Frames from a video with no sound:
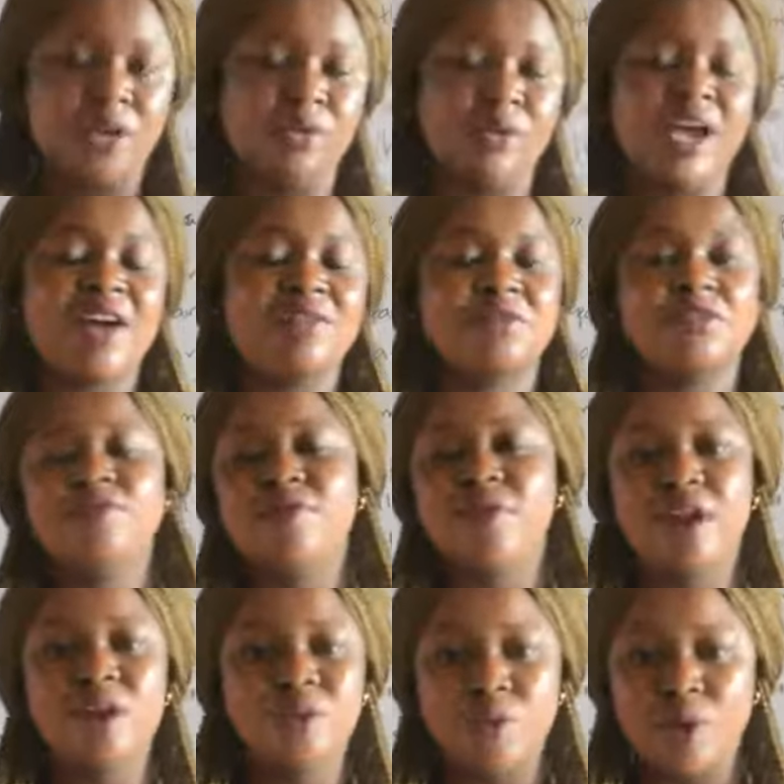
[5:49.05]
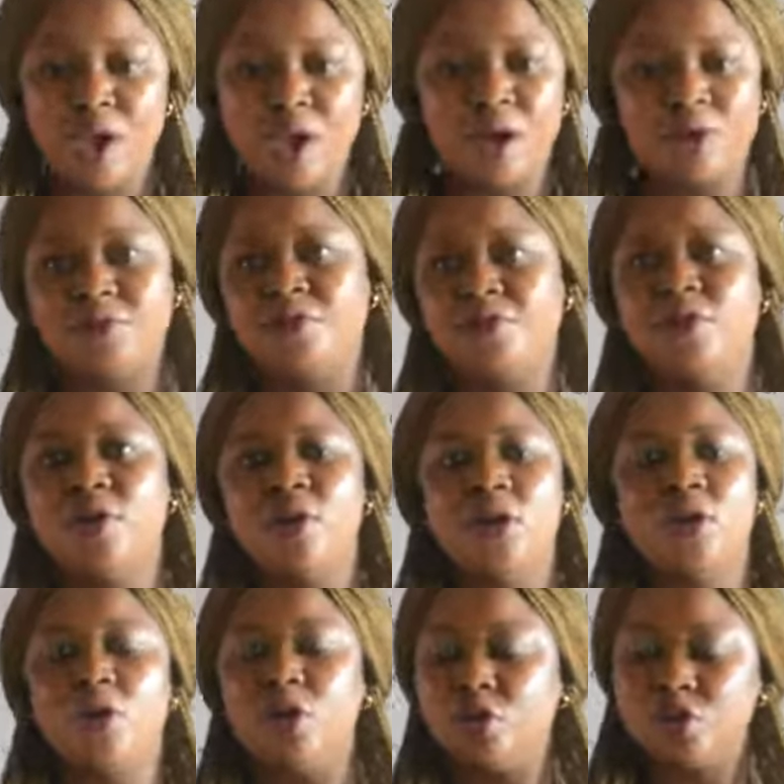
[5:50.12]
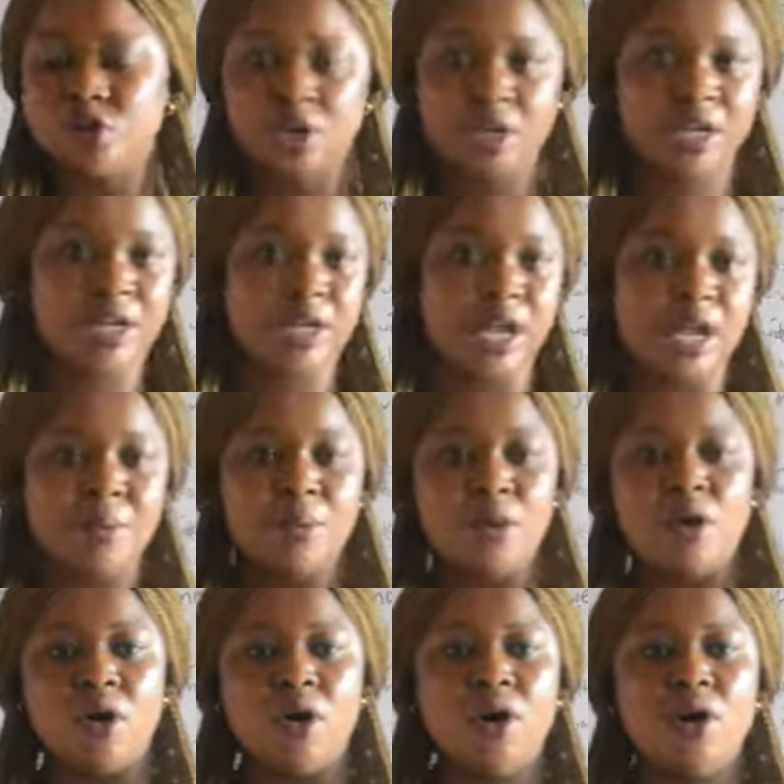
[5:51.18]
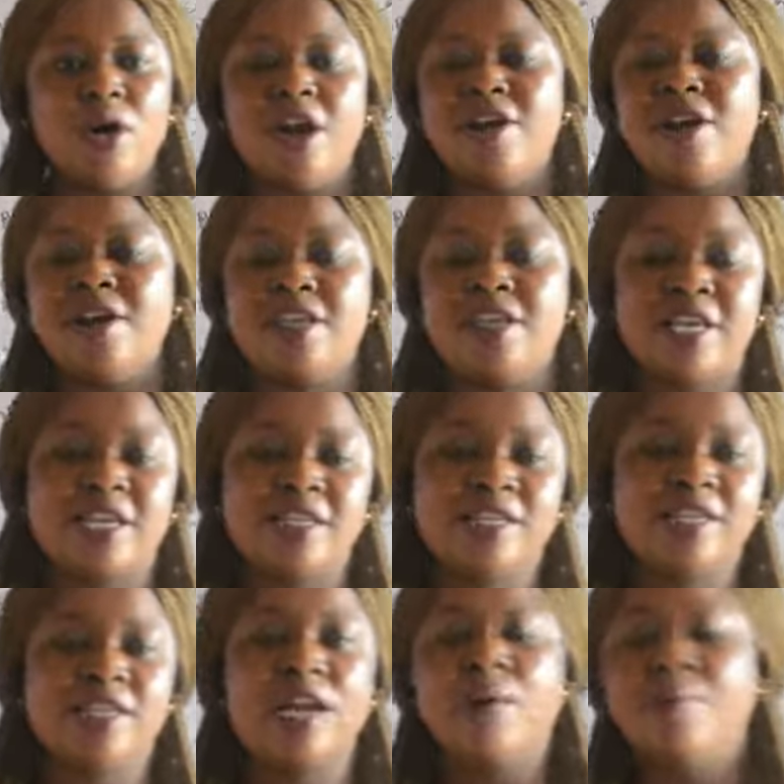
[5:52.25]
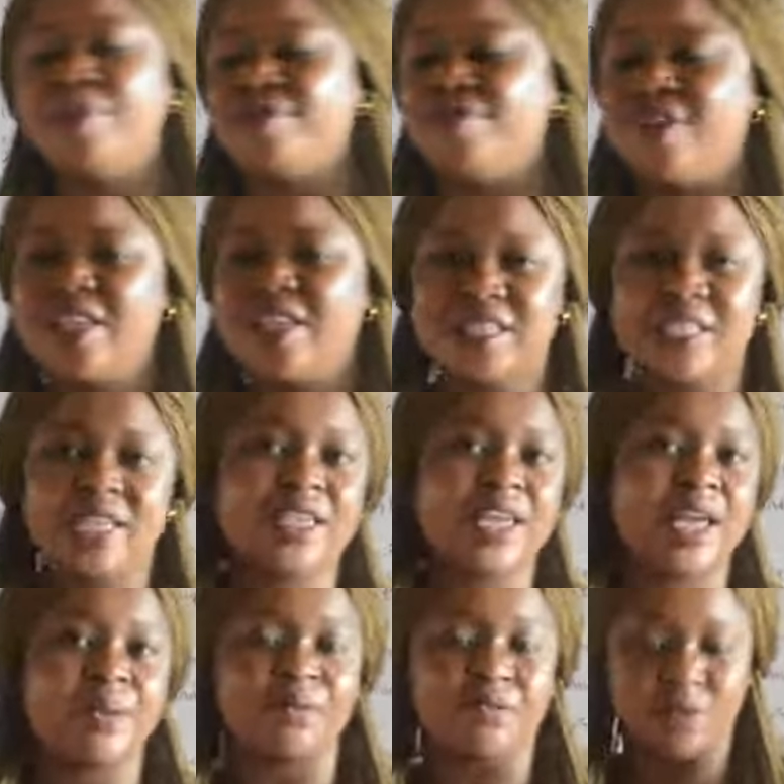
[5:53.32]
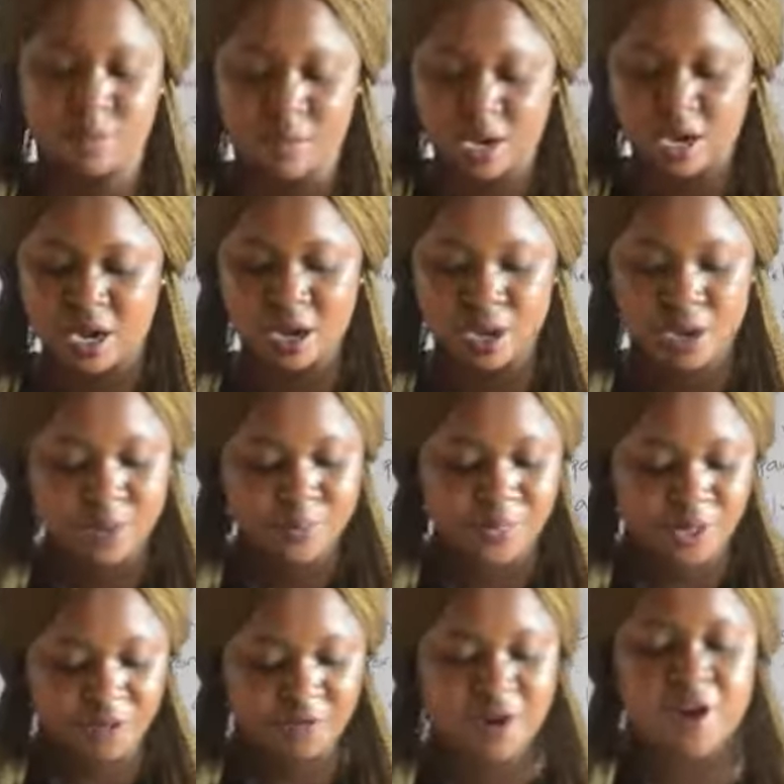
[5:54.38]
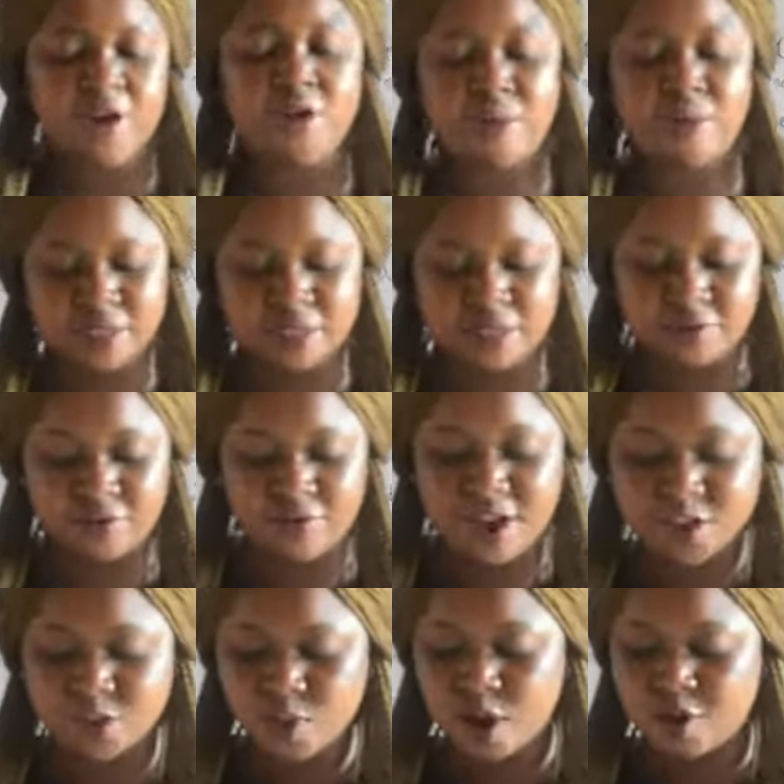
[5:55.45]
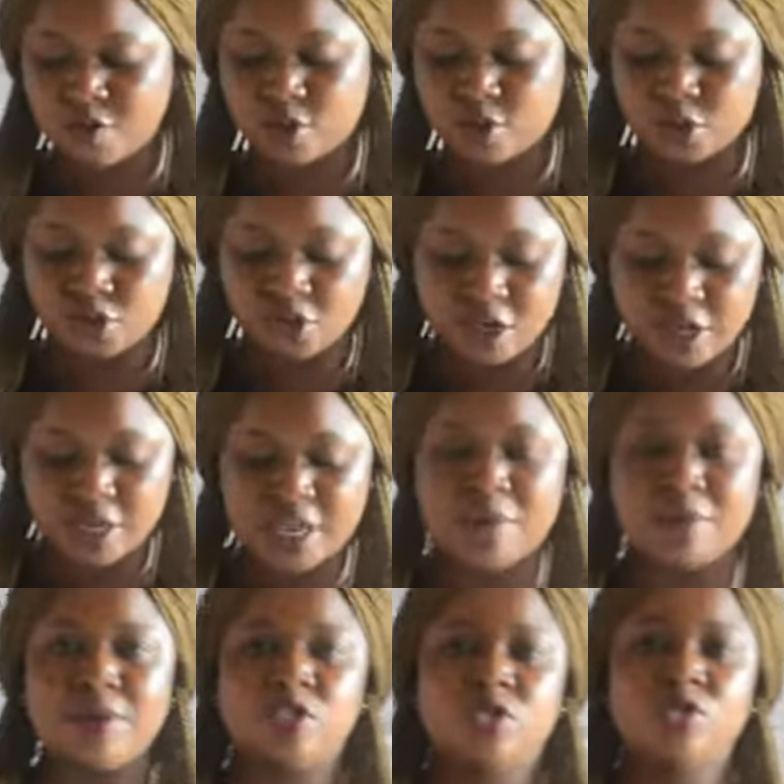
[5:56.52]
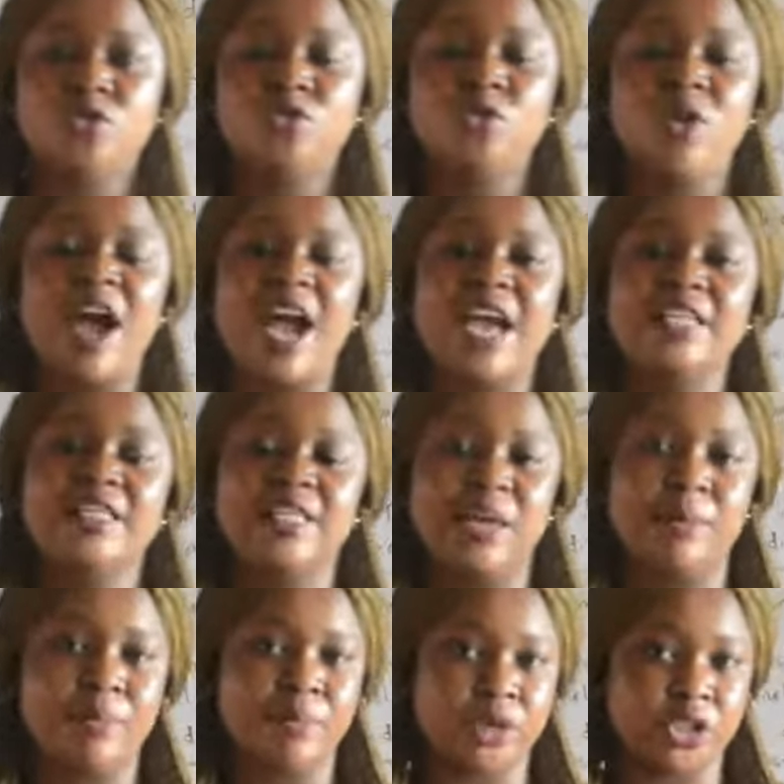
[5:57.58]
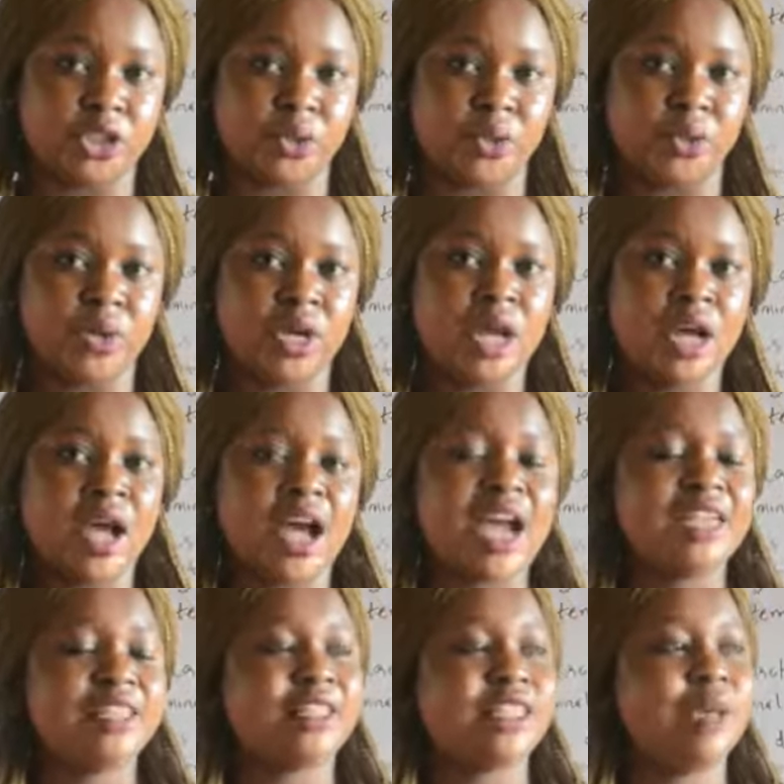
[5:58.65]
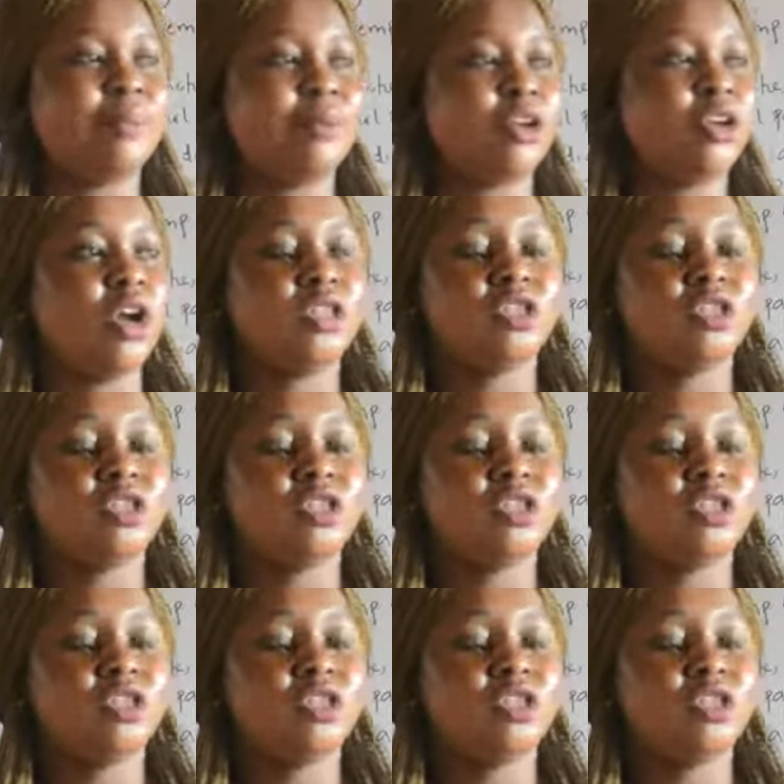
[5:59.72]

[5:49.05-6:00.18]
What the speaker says: We have different ways of controlling them or eradicating them or preventing them from our environment. The first way of controlling them is through high temperature. High temperature.